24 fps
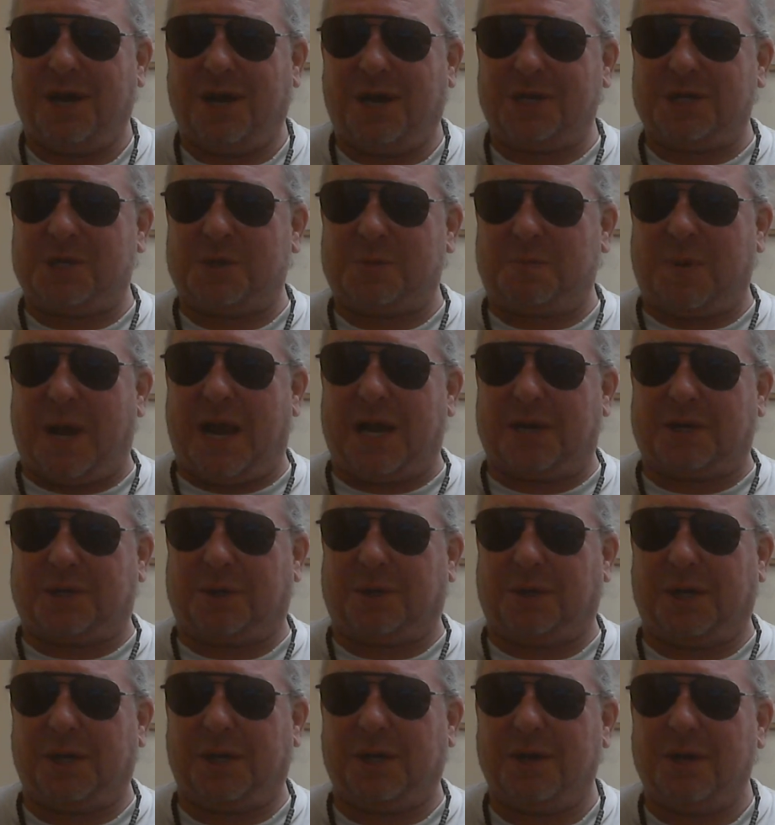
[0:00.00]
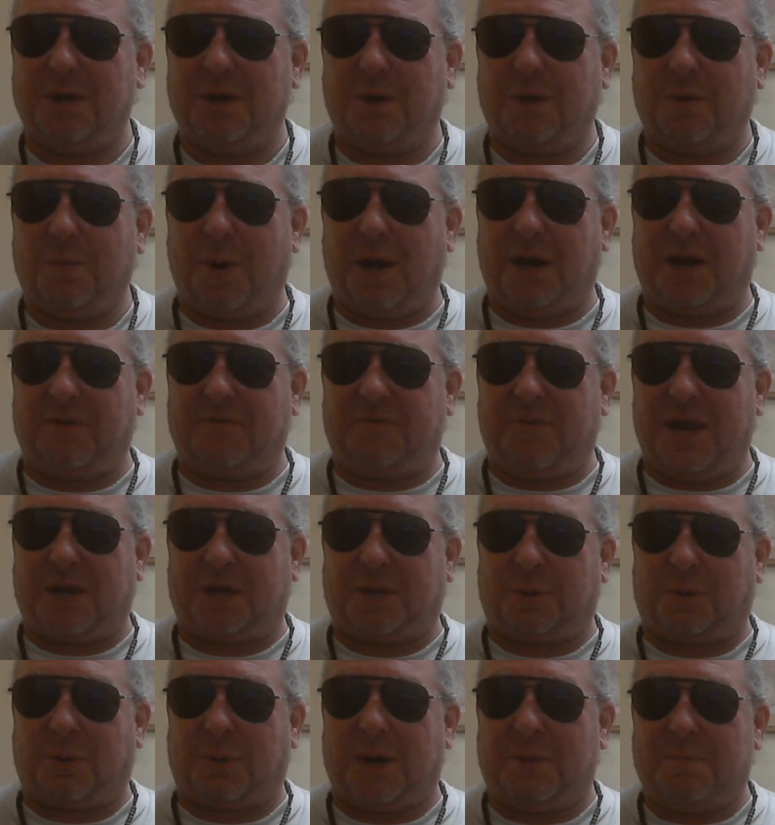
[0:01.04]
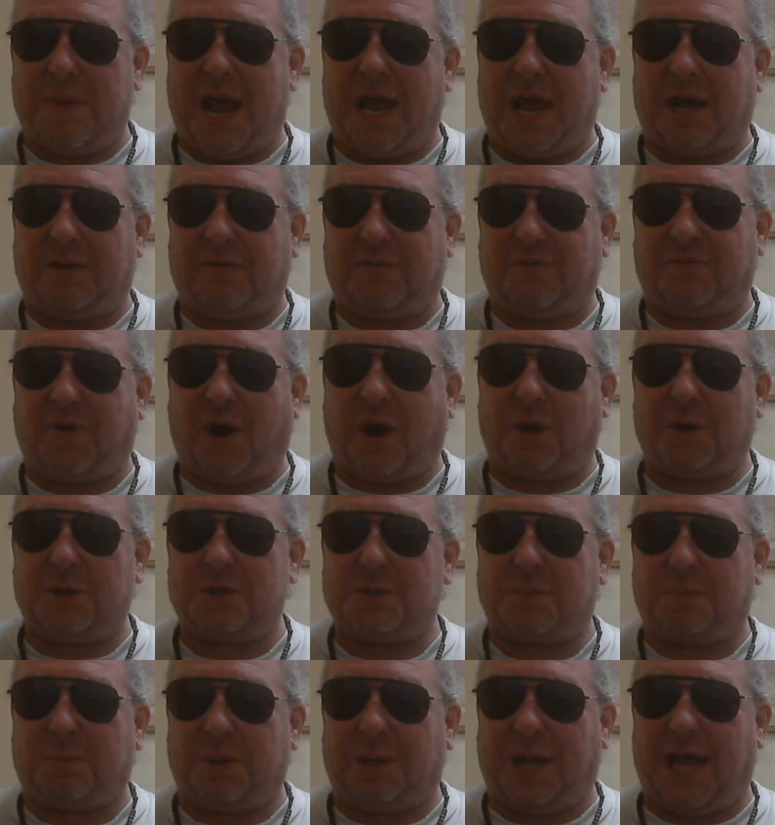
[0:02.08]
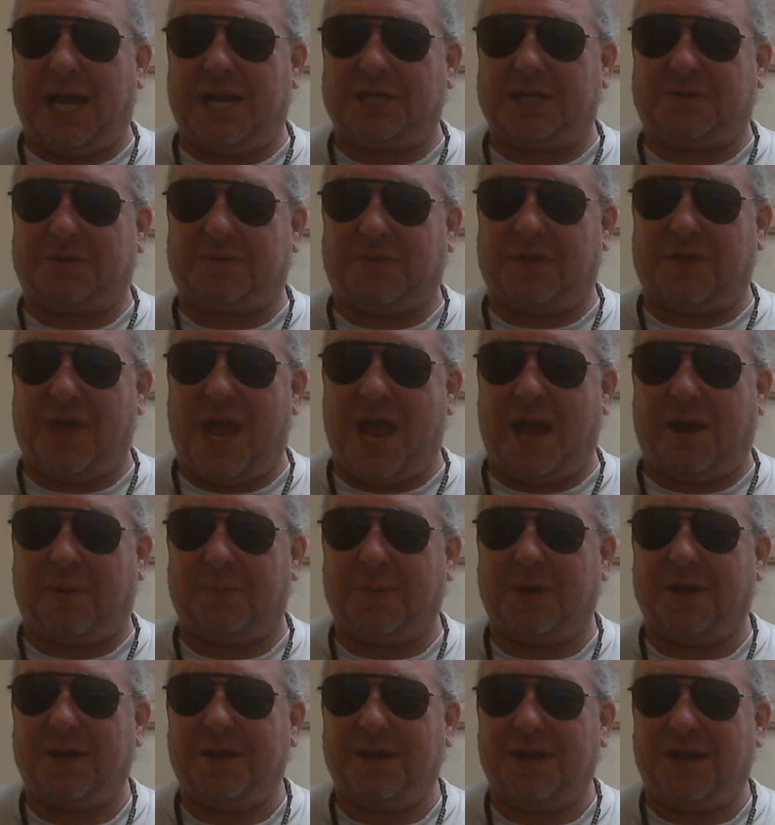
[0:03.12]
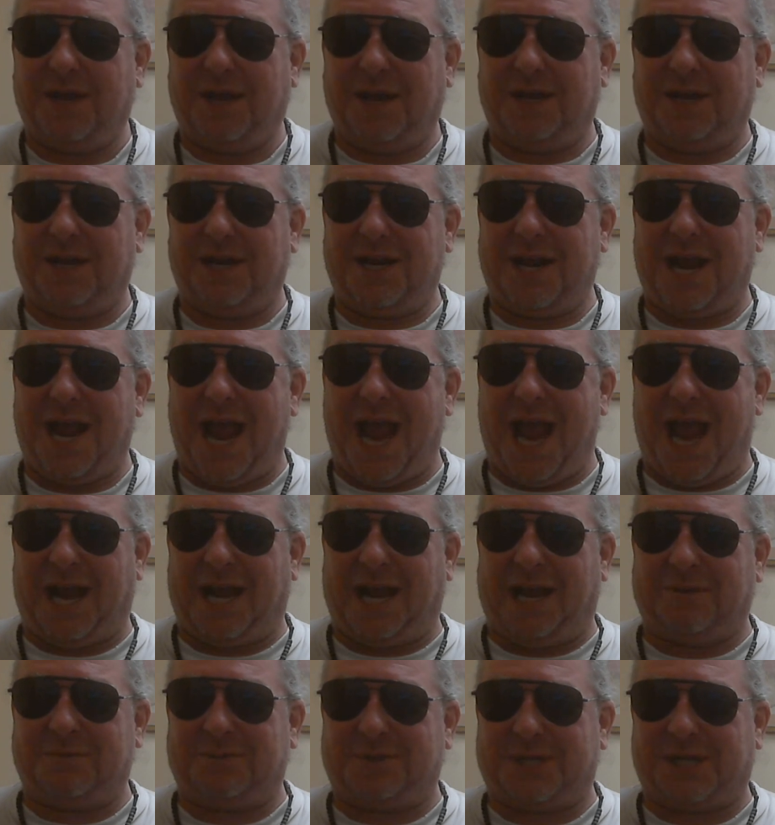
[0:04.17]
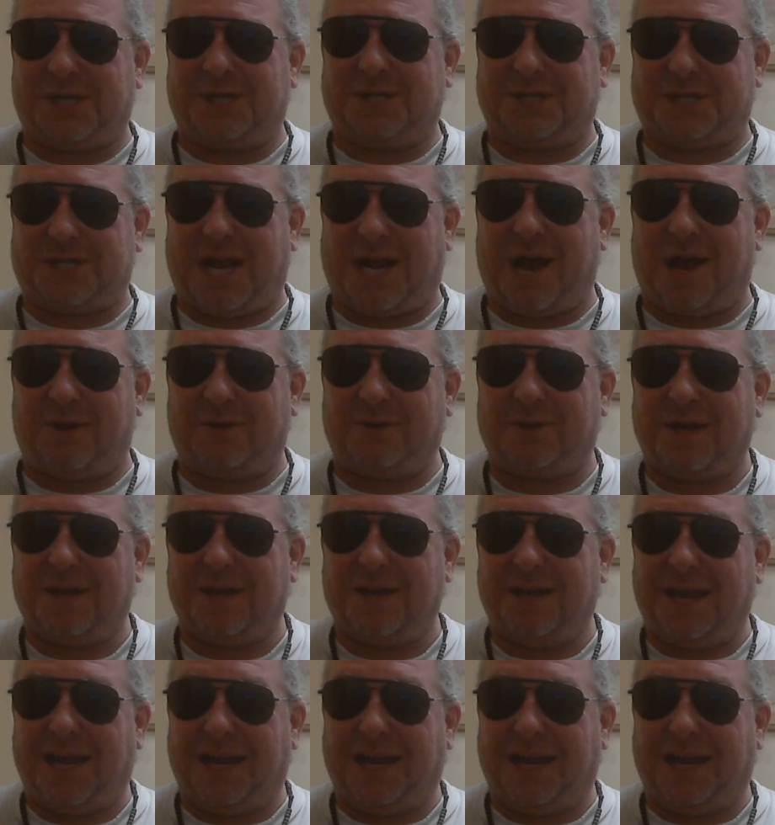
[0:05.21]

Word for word: especially when a victory meant first place for them in the NFC South,